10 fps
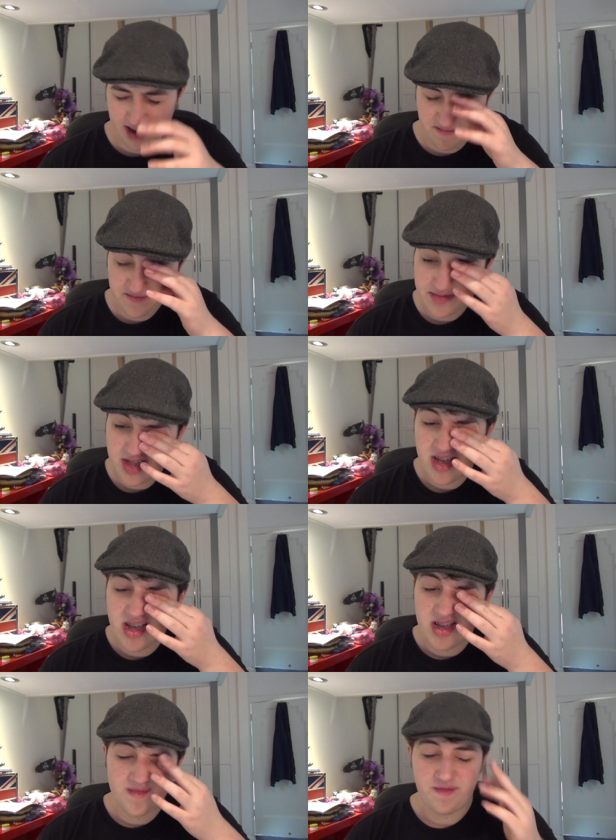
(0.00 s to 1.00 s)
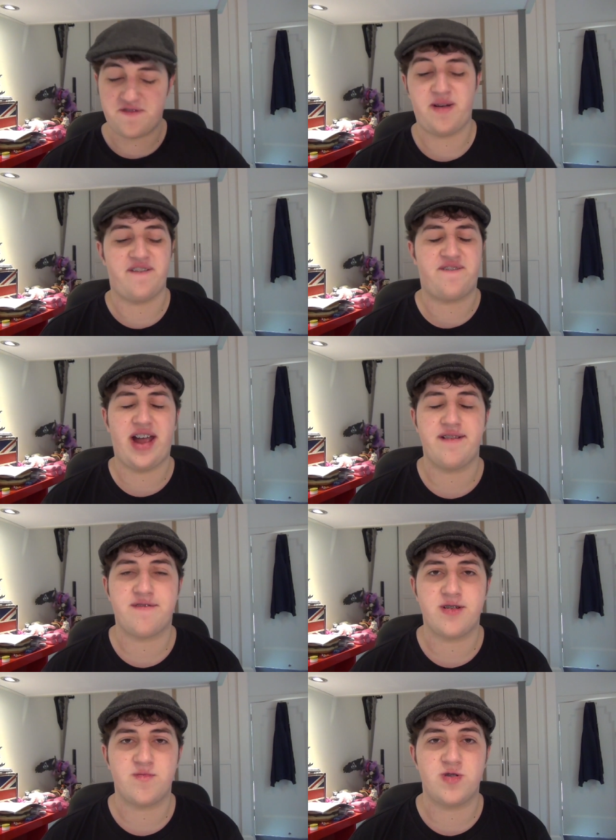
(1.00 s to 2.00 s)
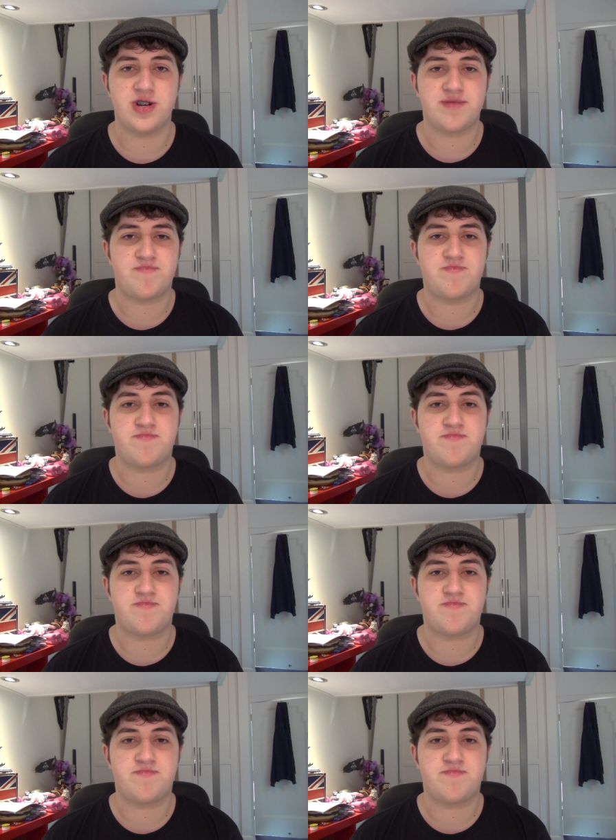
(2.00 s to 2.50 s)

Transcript: Um, but for my favourite would